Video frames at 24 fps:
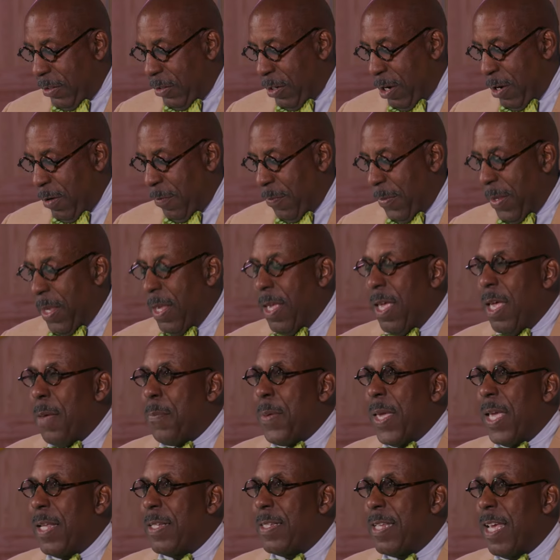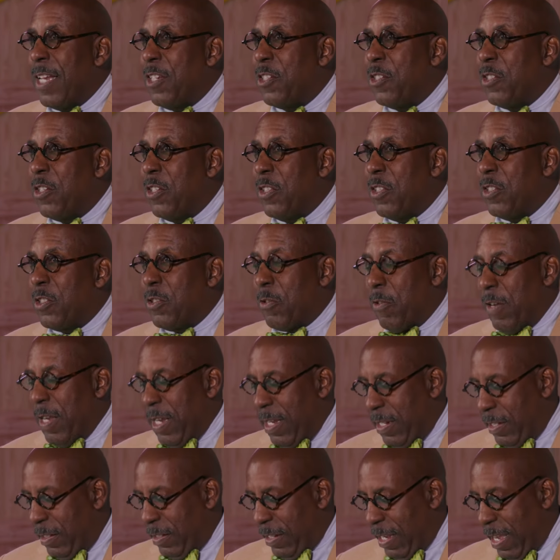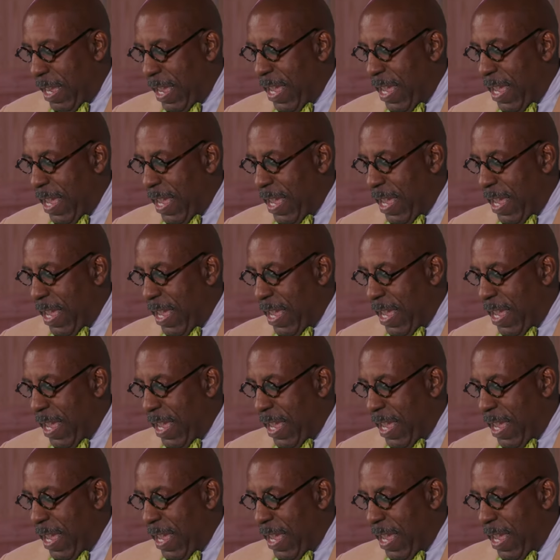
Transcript: So pay attention to the screens,